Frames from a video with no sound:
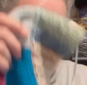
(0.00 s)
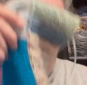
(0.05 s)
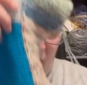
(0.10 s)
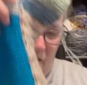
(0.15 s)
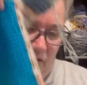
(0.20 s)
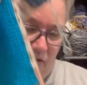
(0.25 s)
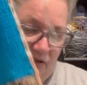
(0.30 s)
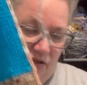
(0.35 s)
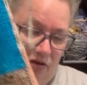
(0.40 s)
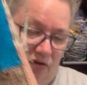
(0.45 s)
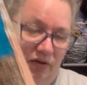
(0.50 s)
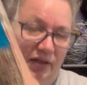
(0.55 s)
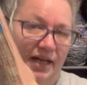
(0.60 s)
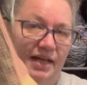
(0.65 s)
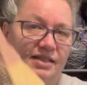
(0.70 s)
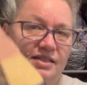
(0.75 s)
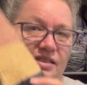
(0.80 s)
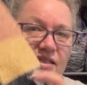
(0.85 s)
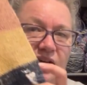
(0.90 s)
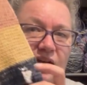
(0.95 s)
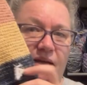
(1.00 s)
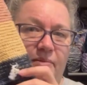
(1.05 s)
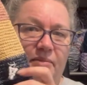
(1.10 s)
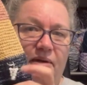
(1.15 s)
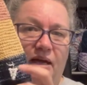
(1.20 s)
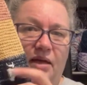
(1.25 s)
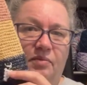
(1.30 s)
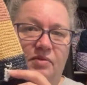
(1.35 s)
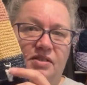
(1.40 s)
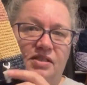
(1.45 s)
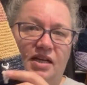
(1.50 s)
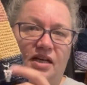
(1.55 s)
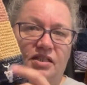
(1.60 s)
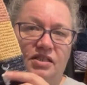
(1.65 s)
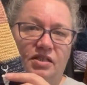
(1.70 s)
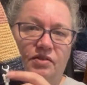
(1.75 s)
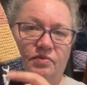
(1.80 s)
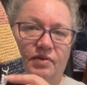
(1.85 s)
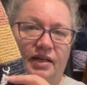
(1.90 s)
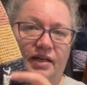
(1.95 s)
So last time I was
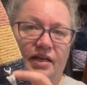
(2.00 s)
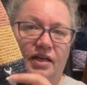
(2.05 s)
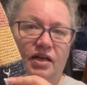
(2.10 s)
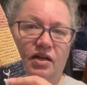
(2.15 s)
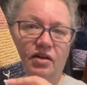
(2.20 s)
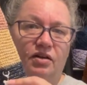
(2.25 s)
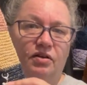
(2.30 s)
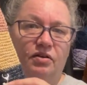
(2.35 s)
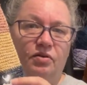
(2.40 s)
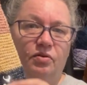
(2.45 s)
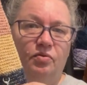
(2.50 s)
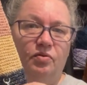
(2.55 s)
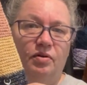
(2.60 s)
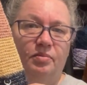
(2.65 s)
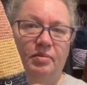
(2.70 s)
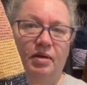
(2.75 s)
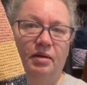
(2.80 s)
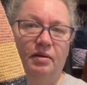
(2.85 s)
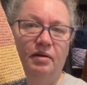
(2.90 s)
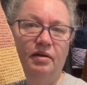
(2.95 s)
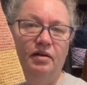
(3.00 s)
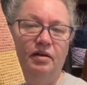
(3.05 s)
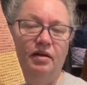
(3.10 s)
actually right here where my